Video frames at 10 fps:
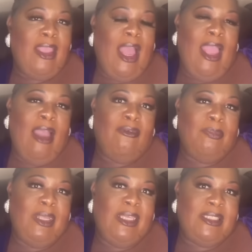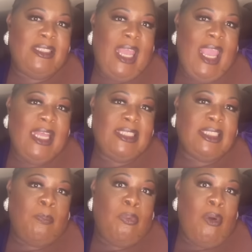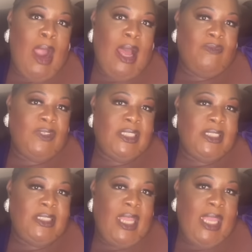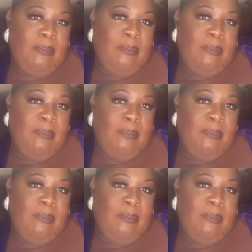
y'all have a blessed and profess day,